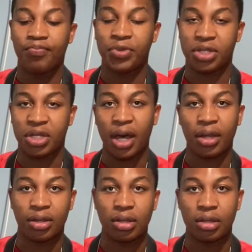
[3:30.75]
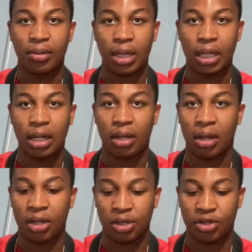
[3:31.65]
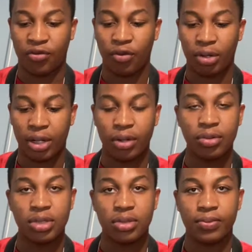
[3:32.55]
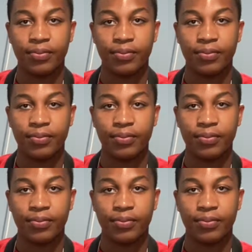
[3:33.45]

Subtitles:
the beginning of all those 4 notes,